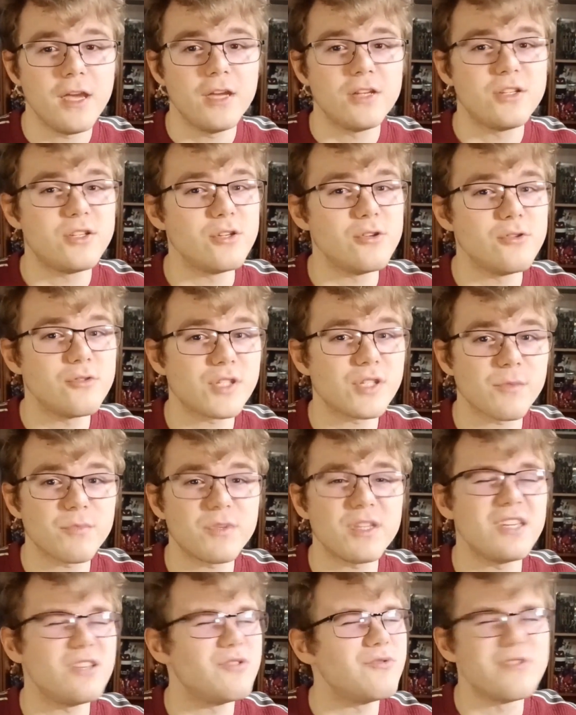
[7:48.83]
do
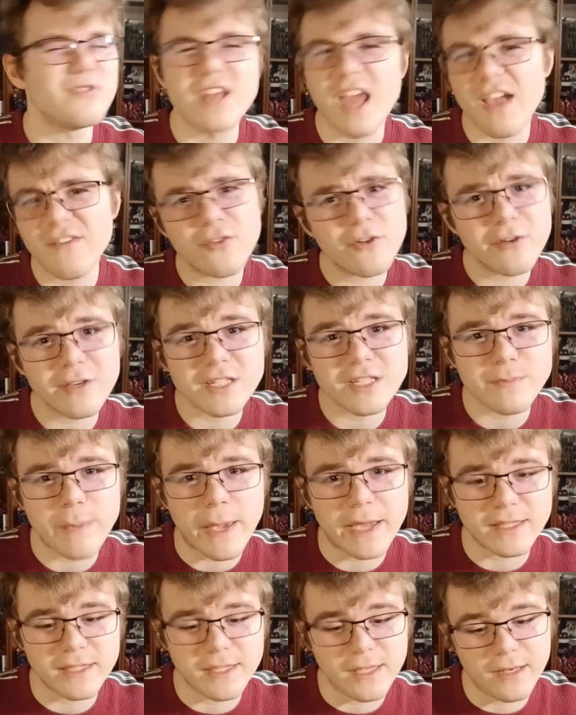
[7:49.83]
something you never
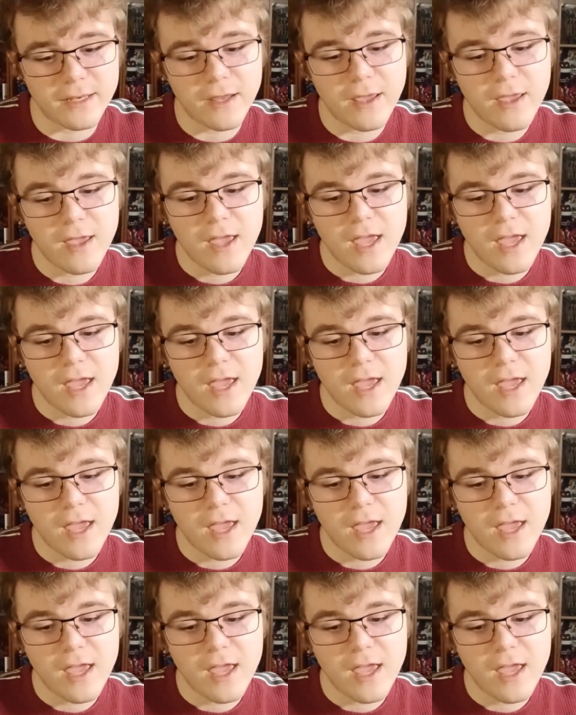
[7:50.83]
expected,